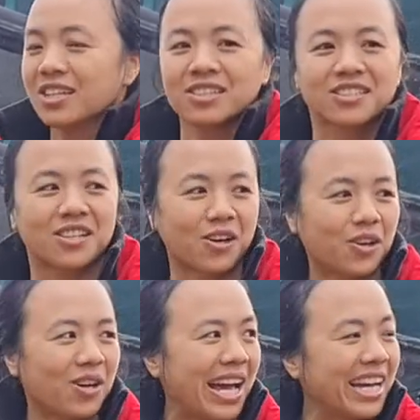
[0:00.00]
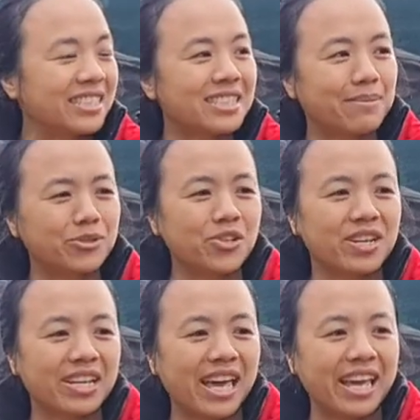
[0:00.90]
so I had some
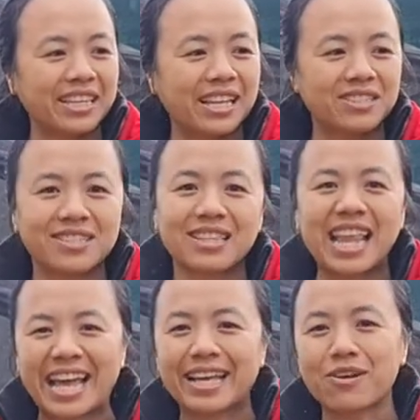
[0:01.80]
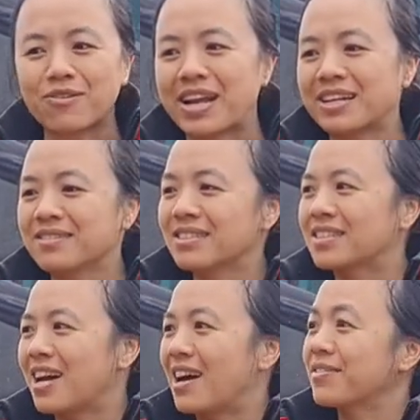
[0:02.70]
sugarcane that's just laying around.
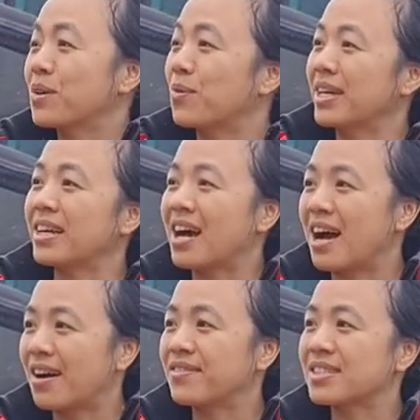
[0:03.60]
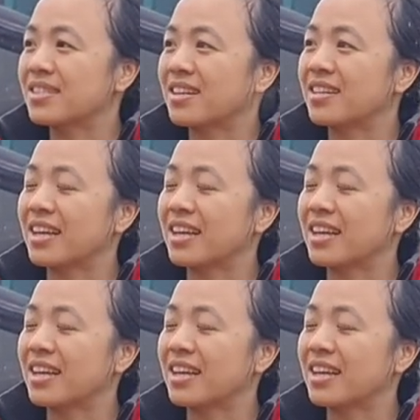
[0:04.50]
So after we harvest it